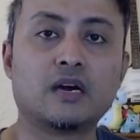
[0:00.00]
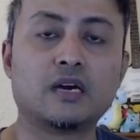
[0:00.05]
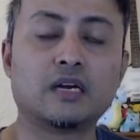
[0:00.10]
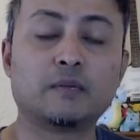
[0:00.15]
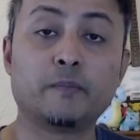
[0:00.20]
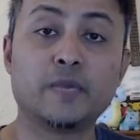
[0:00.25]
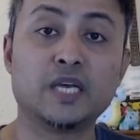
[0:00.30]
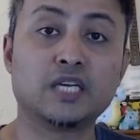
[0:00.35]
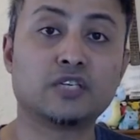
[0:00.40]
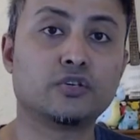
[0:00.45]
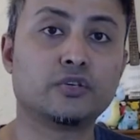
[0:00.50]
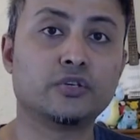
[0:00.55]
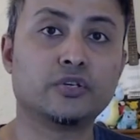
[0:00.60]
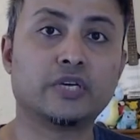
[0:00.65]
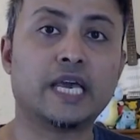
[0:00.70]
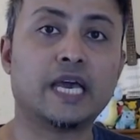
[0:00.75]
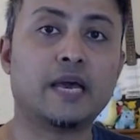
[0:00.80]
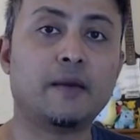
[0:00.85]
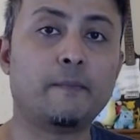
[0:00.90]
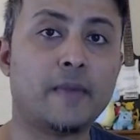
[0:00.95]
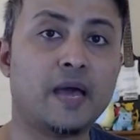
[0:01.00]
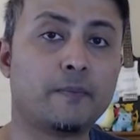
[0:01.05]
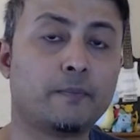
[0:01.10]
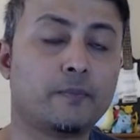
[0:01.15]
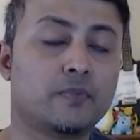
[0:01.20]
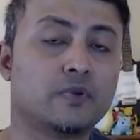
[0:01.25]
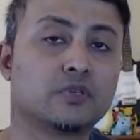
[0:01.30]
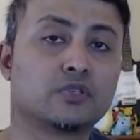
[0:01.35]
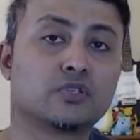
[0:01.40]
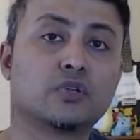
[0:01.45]
Make sure you get a map,
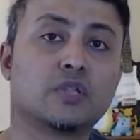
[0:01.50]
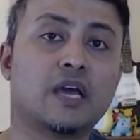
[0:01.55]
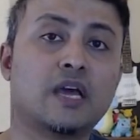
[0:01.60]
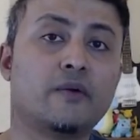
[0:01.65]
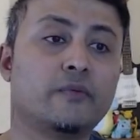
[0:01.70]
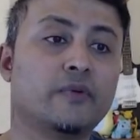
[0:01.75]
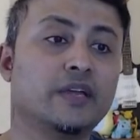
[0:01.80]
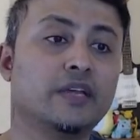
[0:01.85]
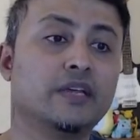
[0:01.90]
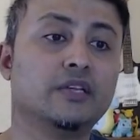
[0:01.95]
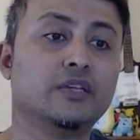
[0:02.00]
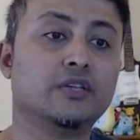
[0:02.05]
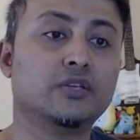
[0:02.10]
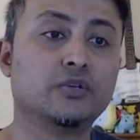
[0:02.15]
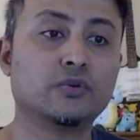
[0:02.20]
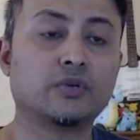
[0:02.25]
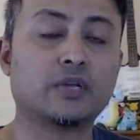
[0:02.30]
so that way you